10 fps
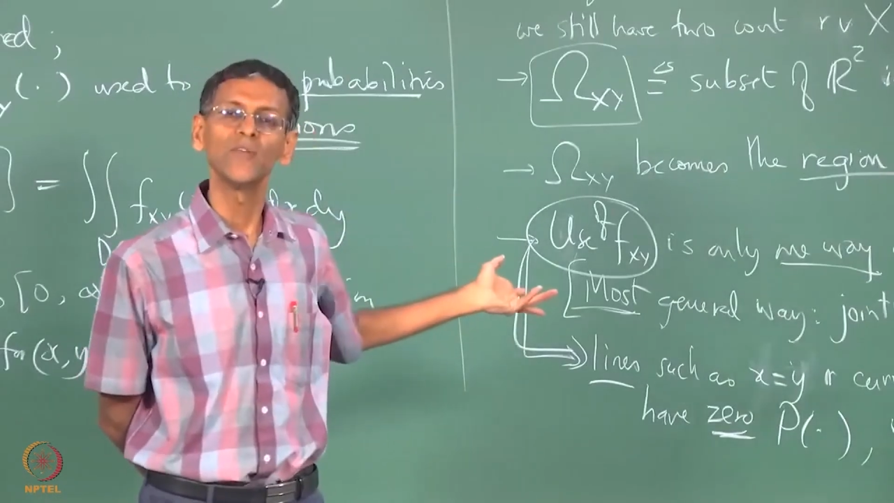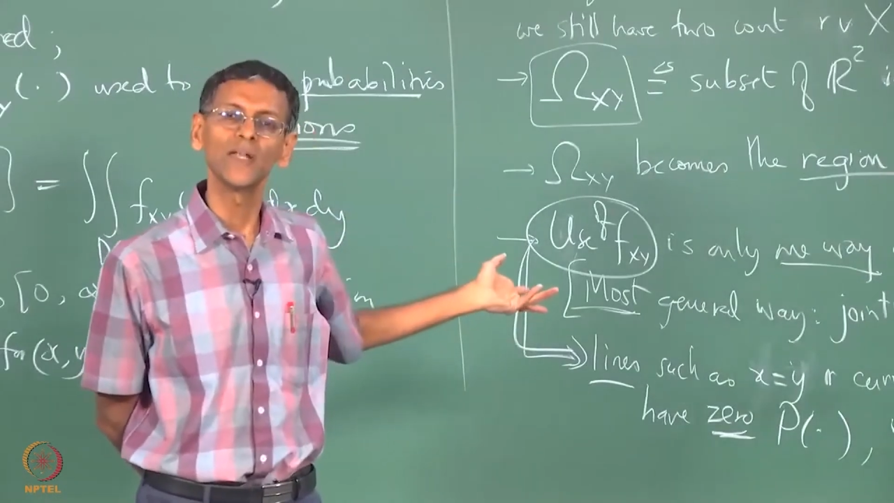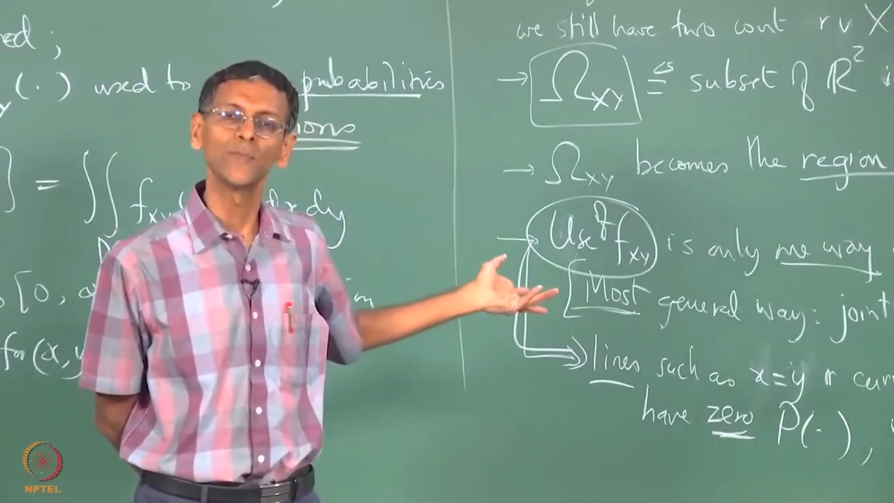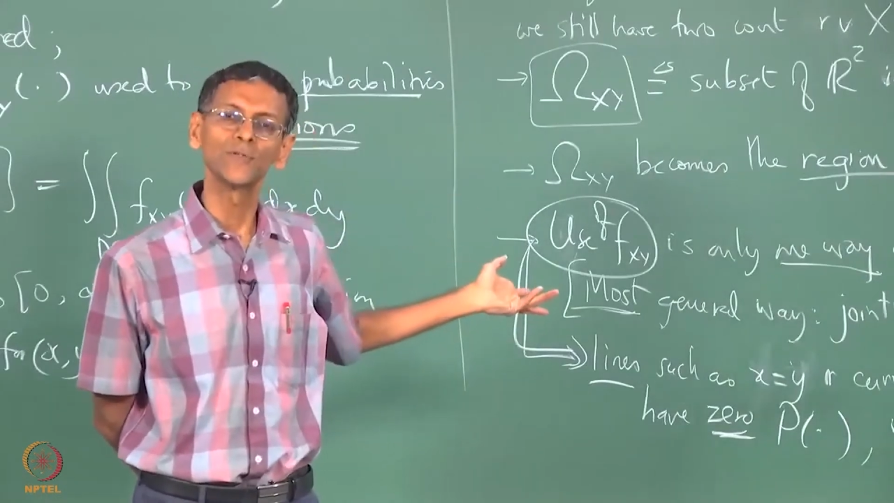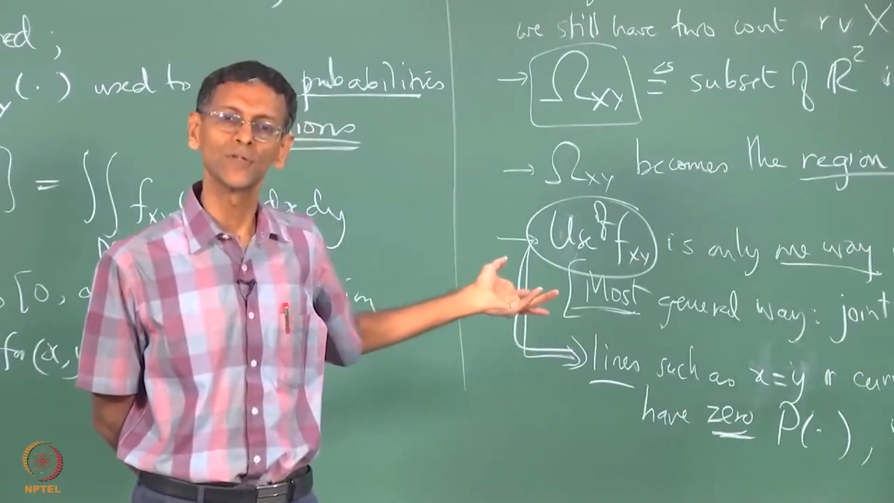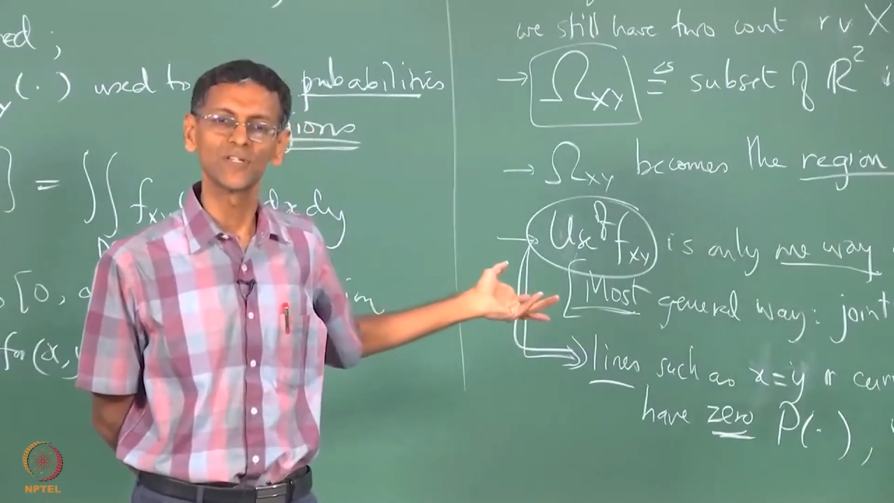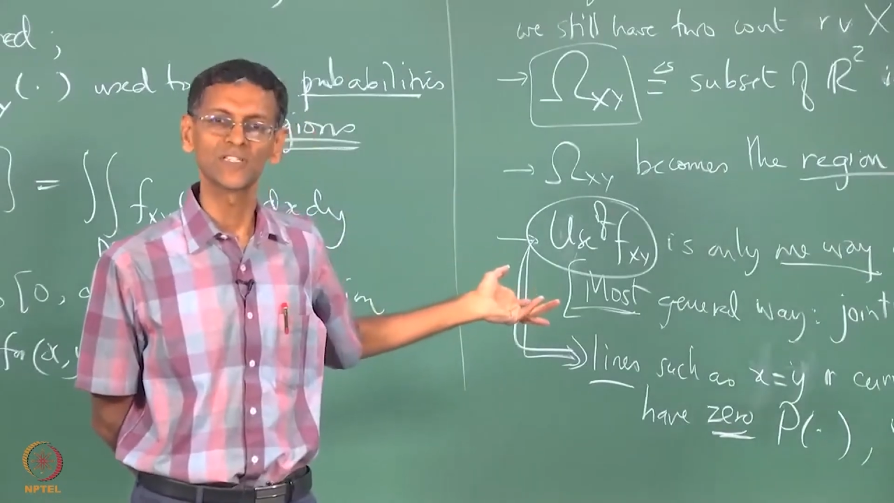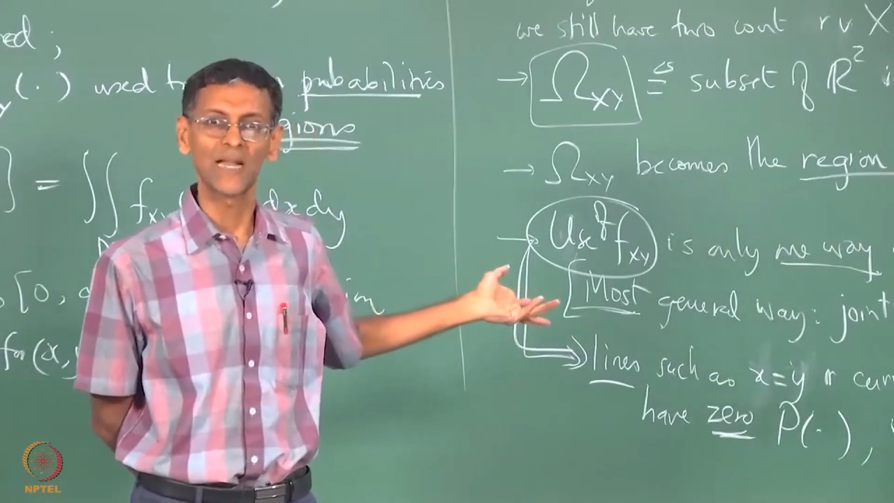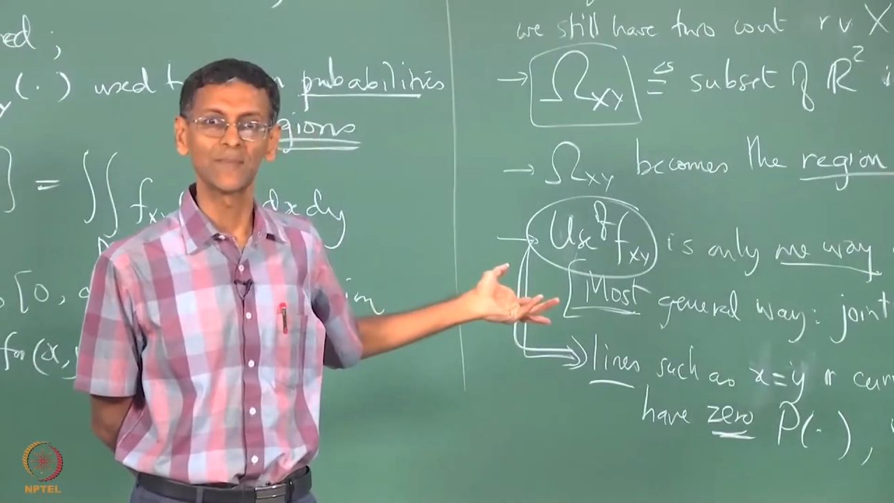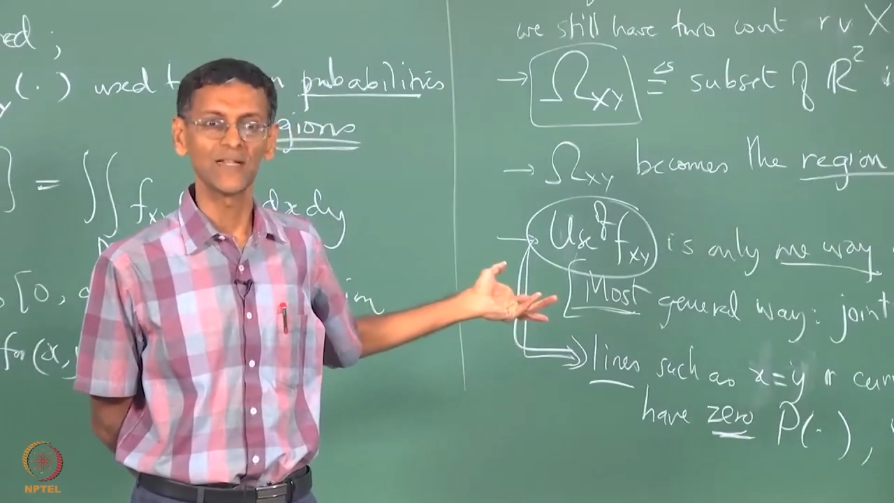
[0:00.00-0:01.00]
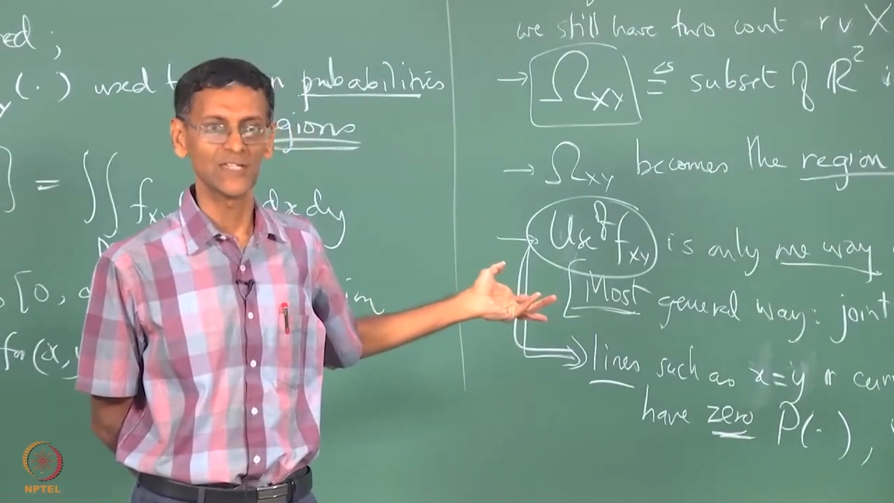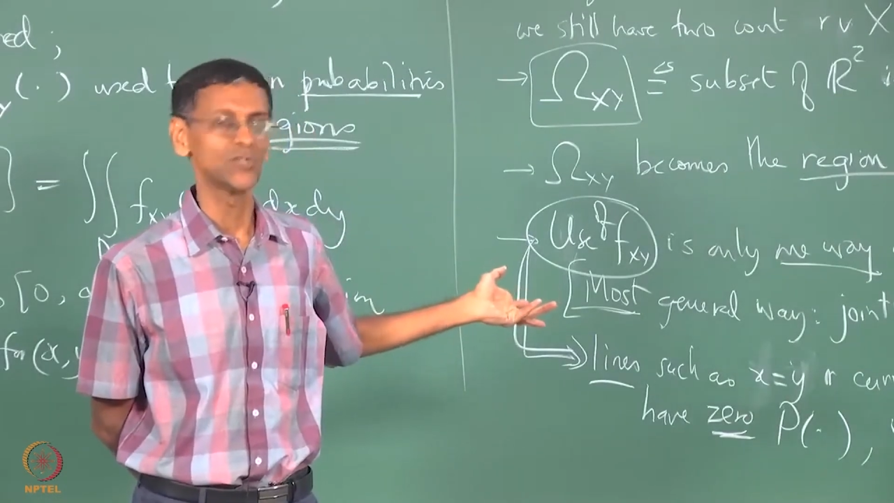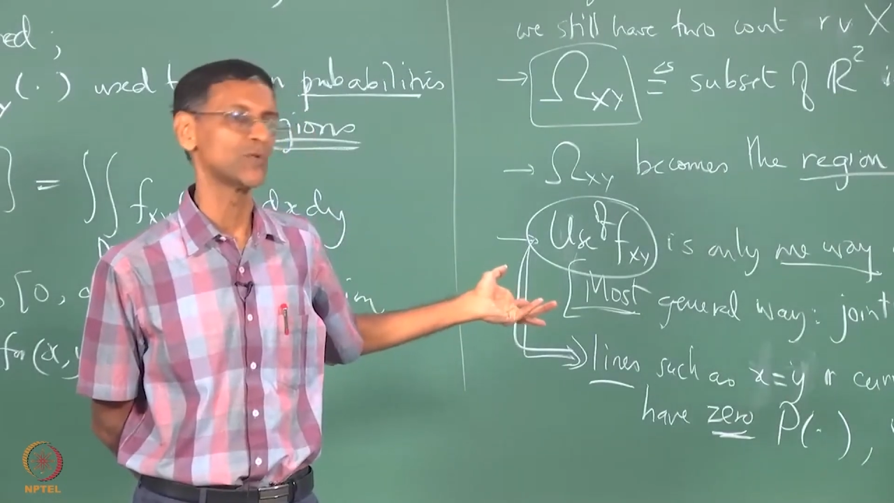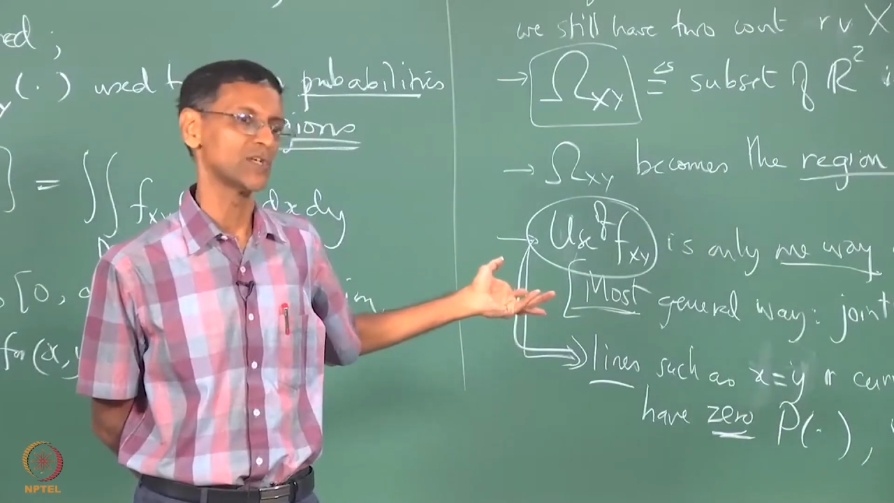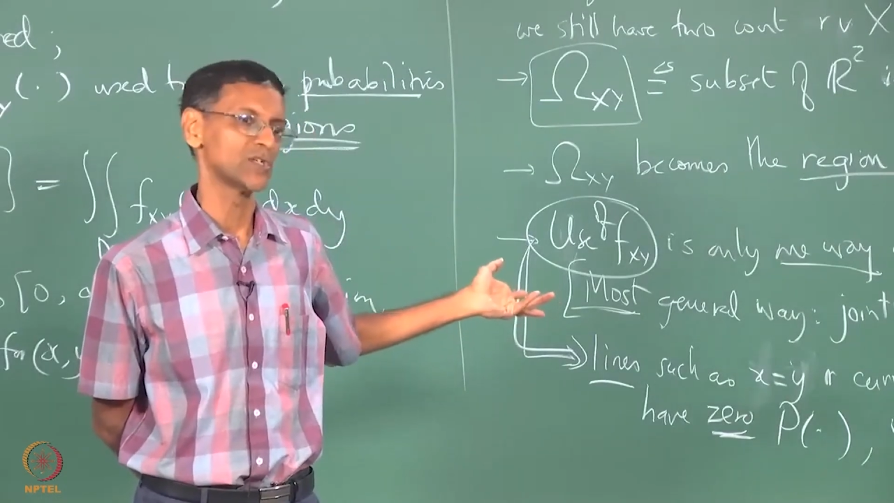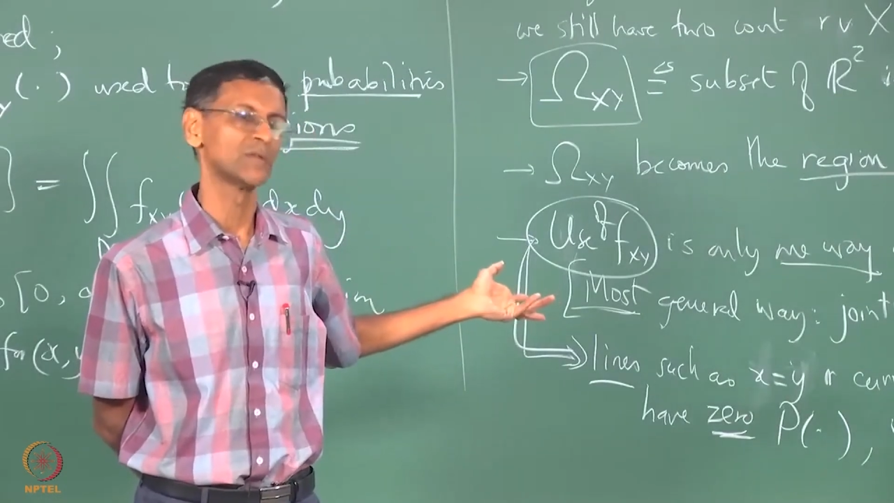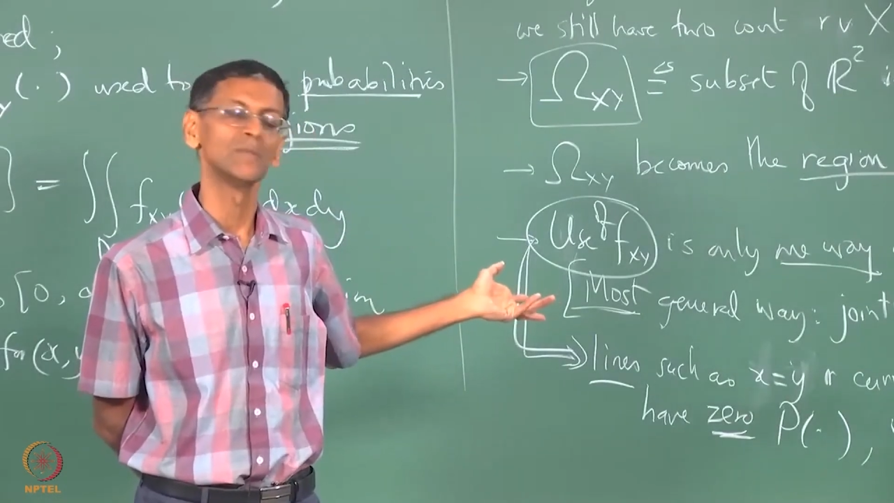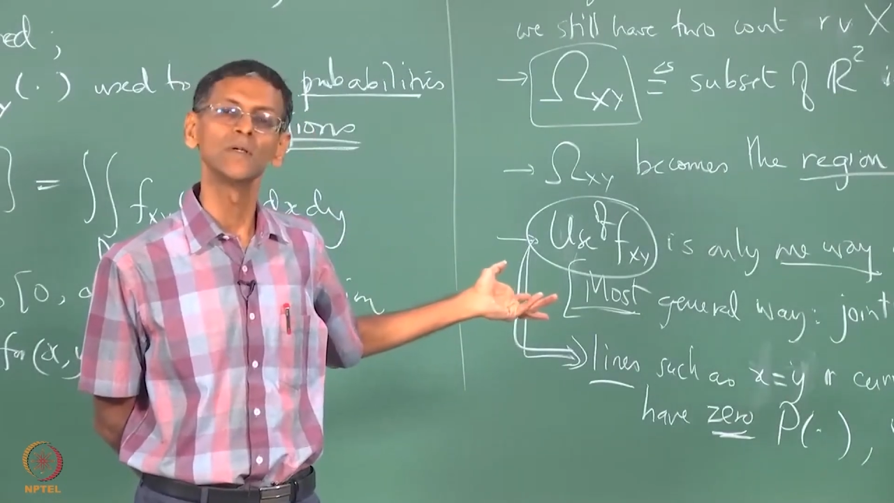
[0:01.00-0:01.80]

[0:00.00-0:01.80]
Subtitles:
variables to describe that situation,